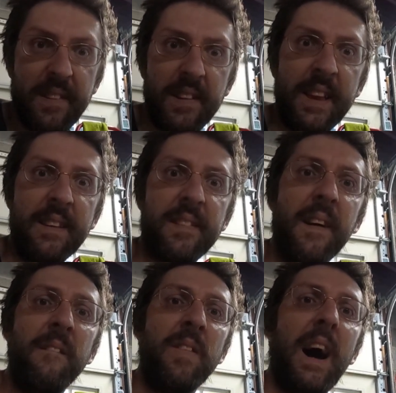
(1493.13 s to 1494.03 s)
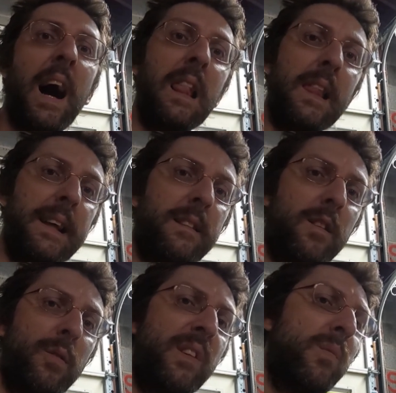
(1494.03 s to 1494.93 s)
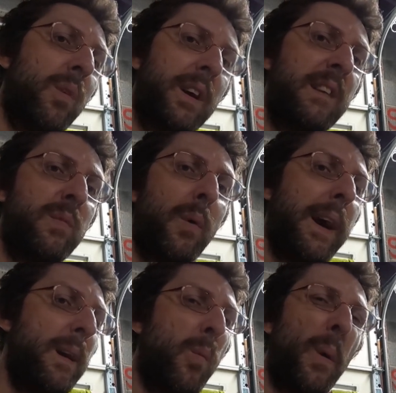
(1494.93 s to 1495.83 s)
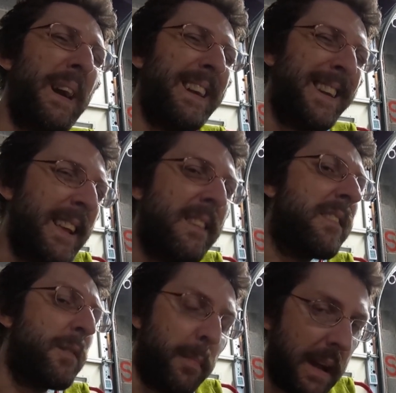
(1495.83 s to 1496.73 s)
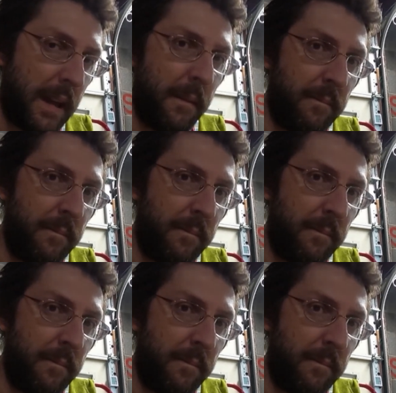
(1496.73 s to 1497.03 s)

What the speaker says: reason is I let the grease work its way where it needs to be.